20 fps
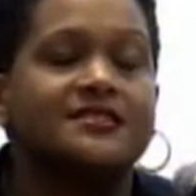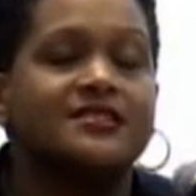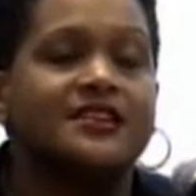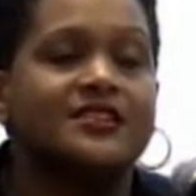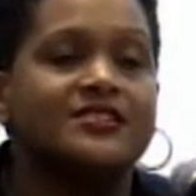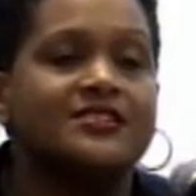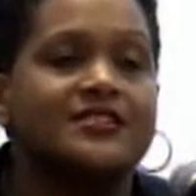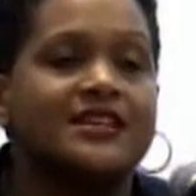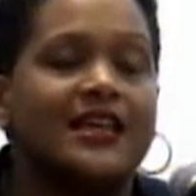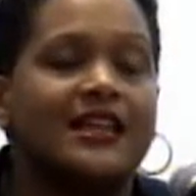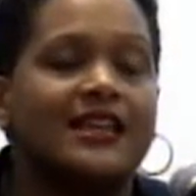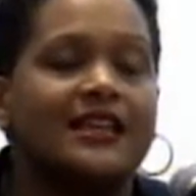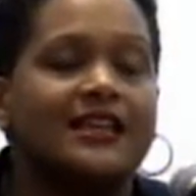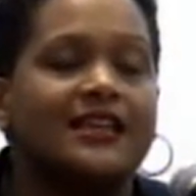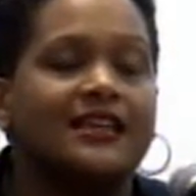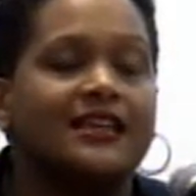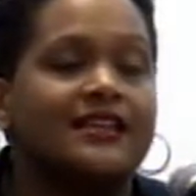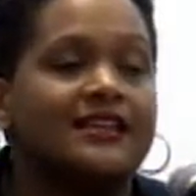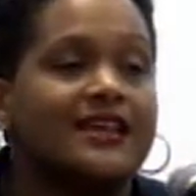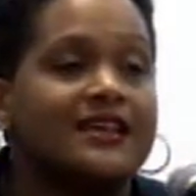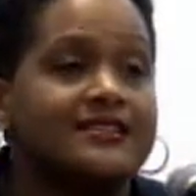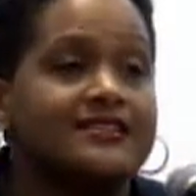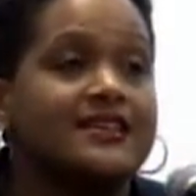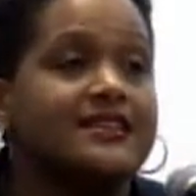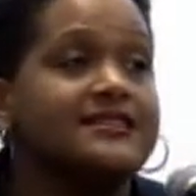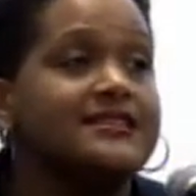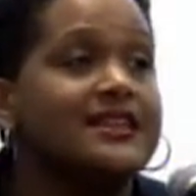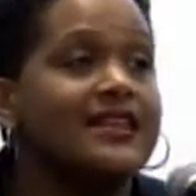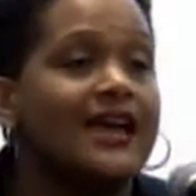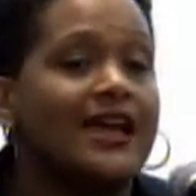there's a link that
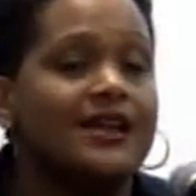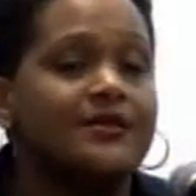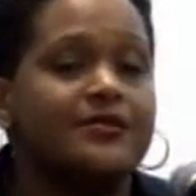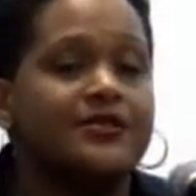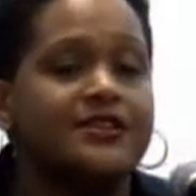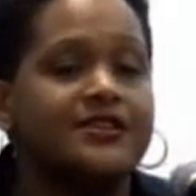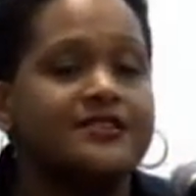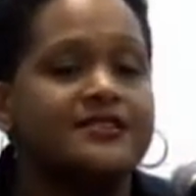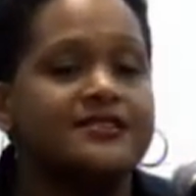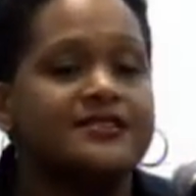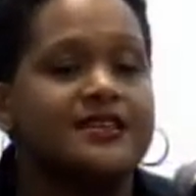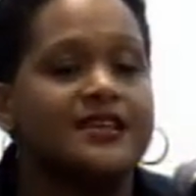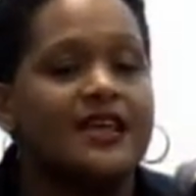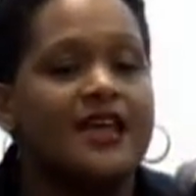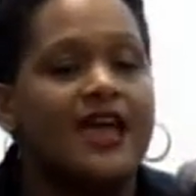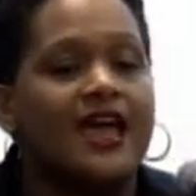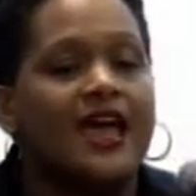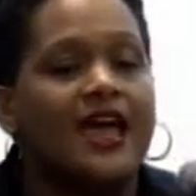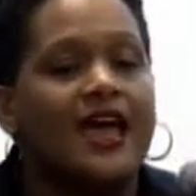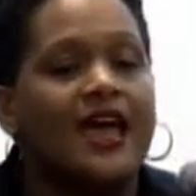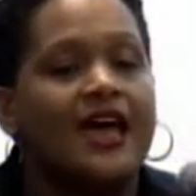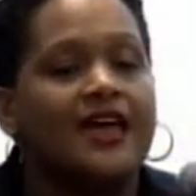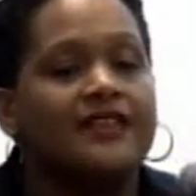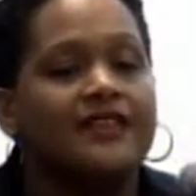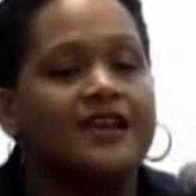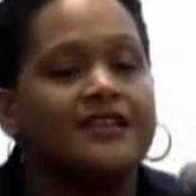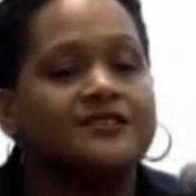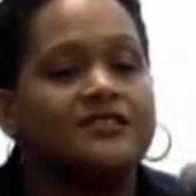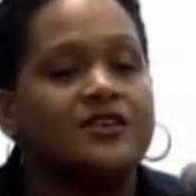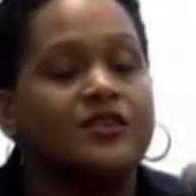says libraries, and
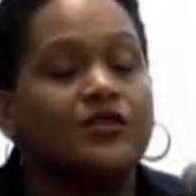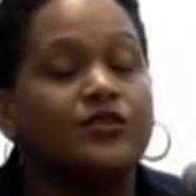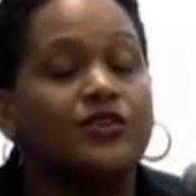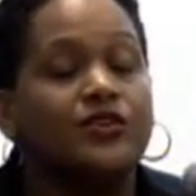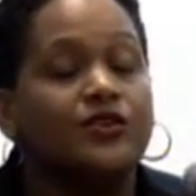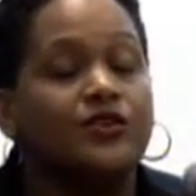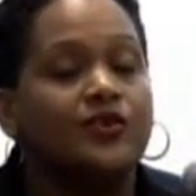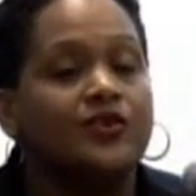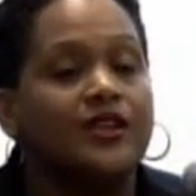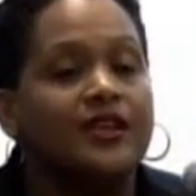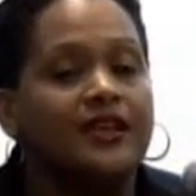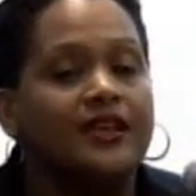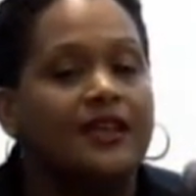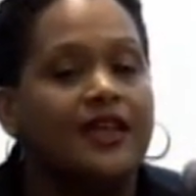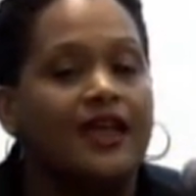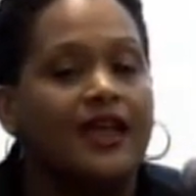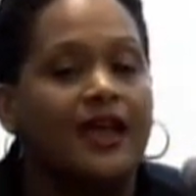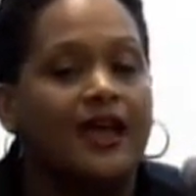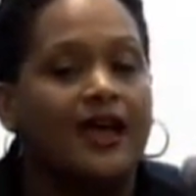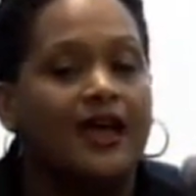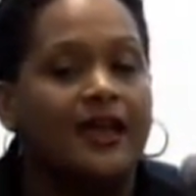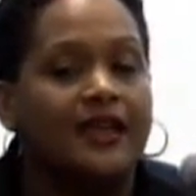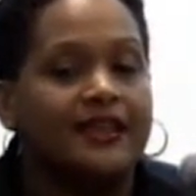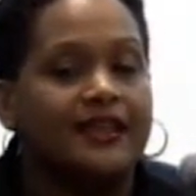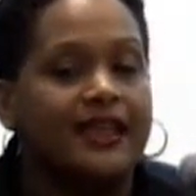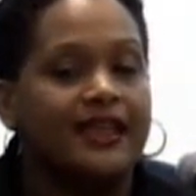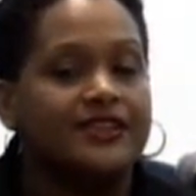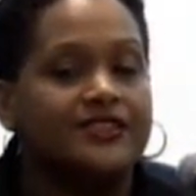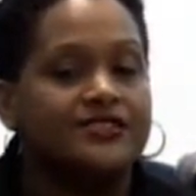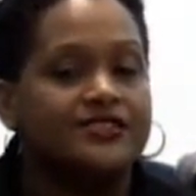that's how you would
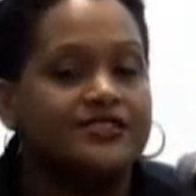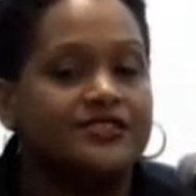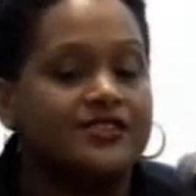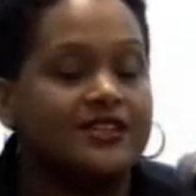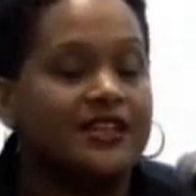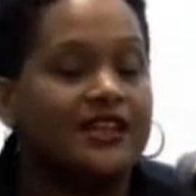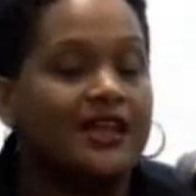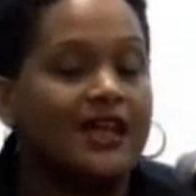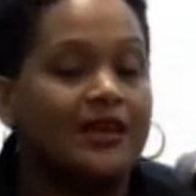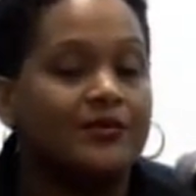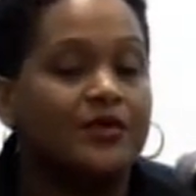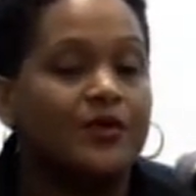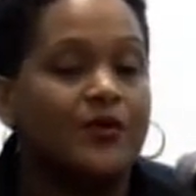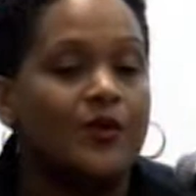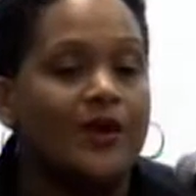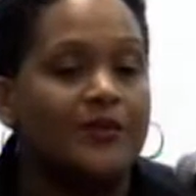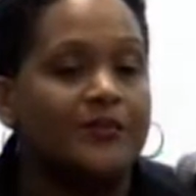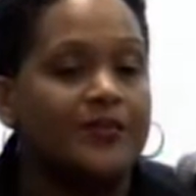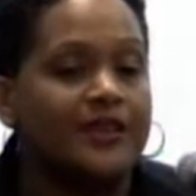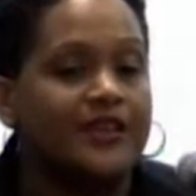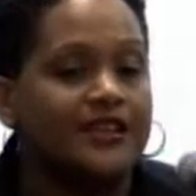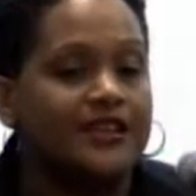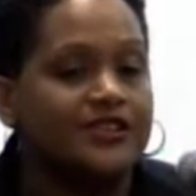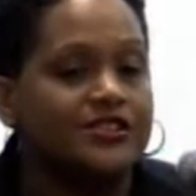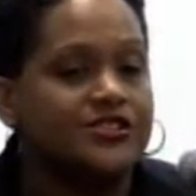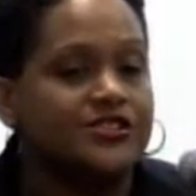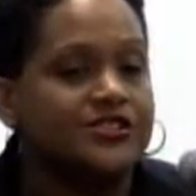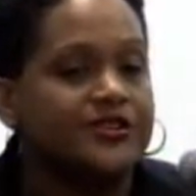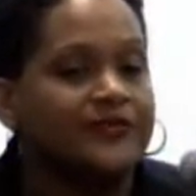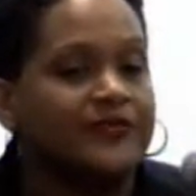get to the library
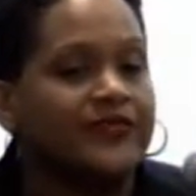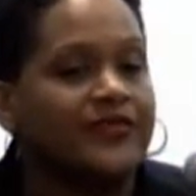webpage.